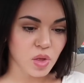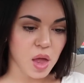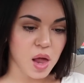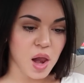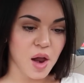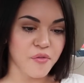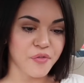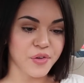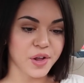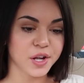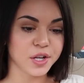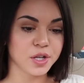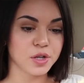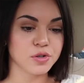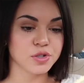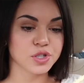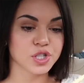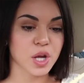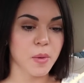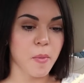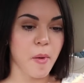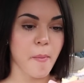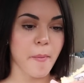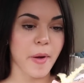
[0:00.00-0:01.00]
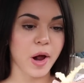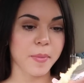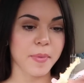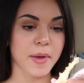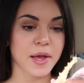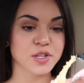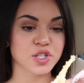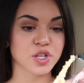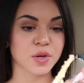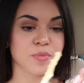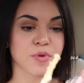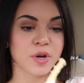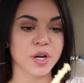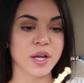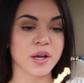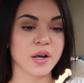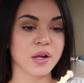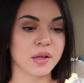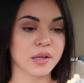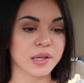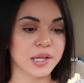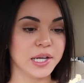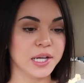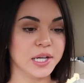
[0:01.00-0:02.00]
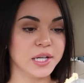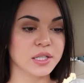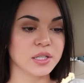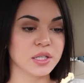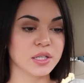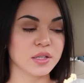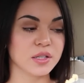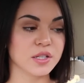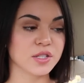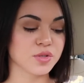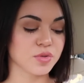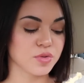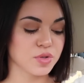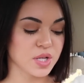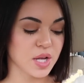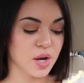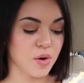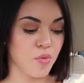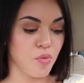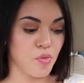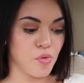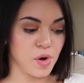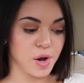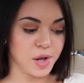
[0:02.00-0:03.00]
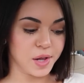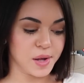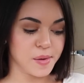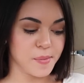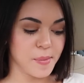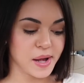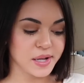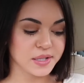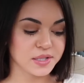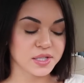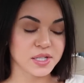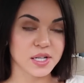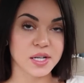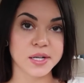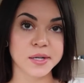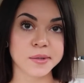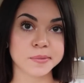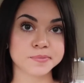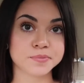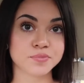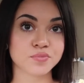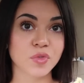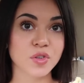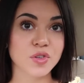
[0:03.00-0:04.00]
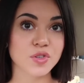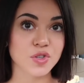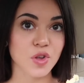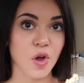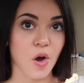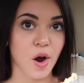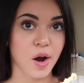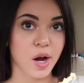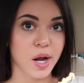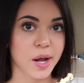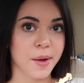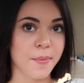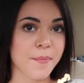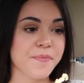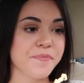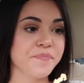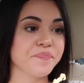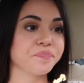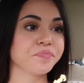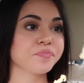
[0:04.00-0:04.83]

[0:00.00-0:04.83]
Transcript: And I feel like usually my mukbangs are pretty clean, and this one's like really messy, sorry.